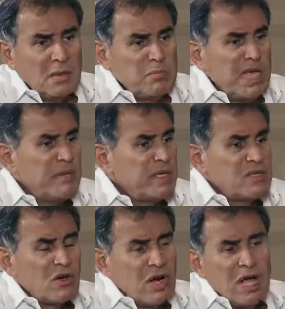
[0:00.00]
Maybe
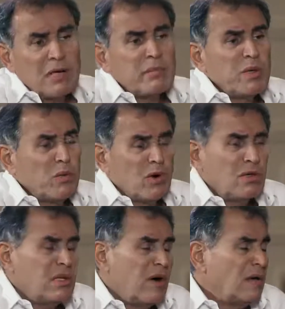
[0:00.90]
it's gonna be
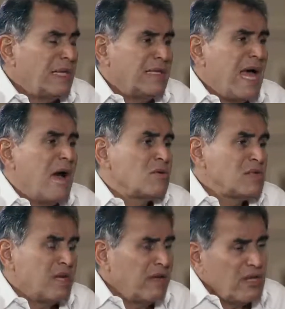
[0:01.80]
worth around
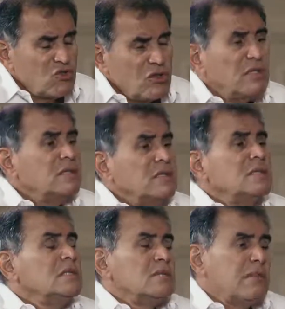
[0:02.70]
1,000 eventually,
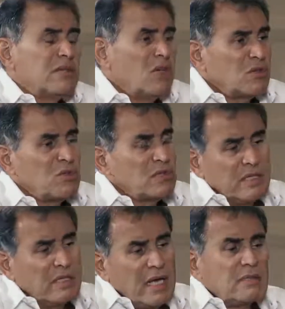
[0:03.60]
but not more
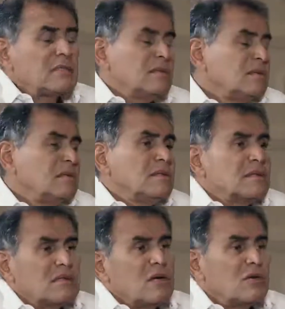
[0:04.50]
than that.
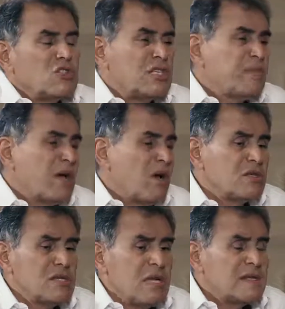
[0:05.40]
So just
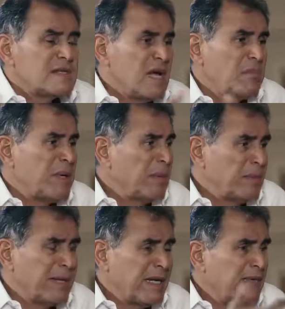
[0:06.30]
because some people
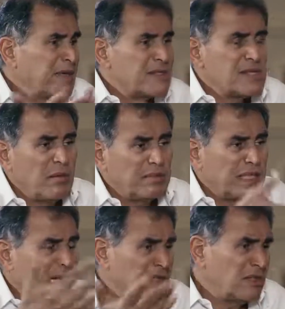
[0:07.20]
believe in
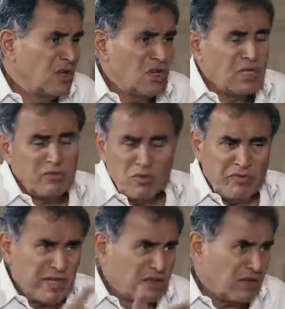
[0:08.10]
something alternative to
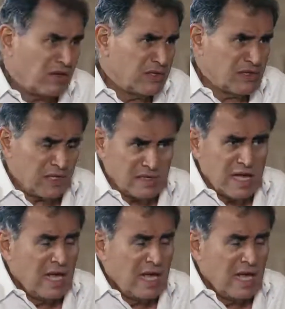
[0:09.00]
fiat currencies,